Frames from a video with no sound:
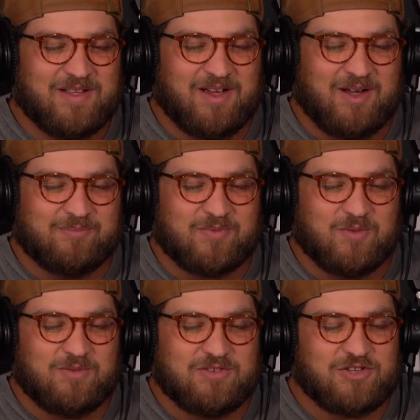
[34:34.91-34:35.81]
Um,
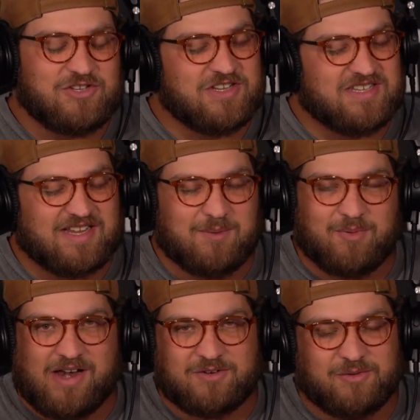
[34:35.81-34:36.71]
just as like a
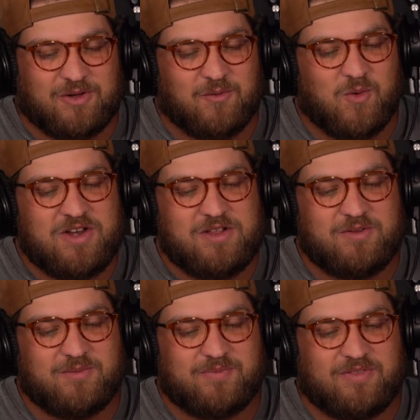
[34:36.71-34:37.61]
practical note, what do
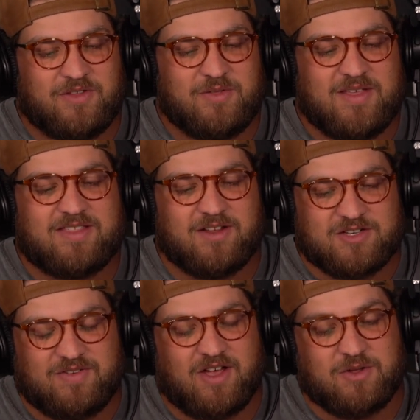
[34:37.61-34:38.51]
you, do you think
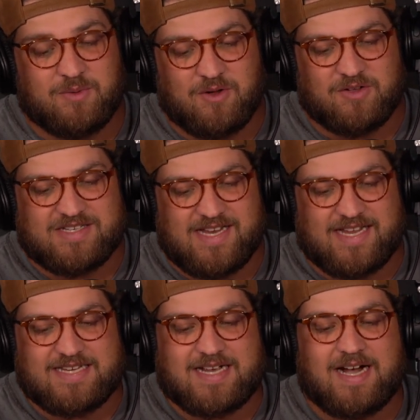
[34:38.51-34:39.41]
there's value at all in
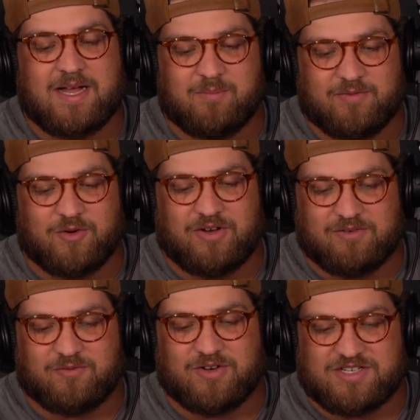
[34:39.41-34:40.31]
taking time before you
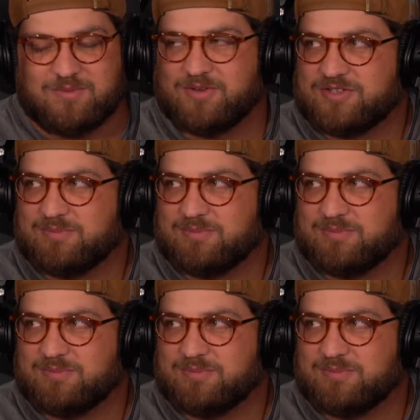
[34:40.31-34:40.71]
confront someone?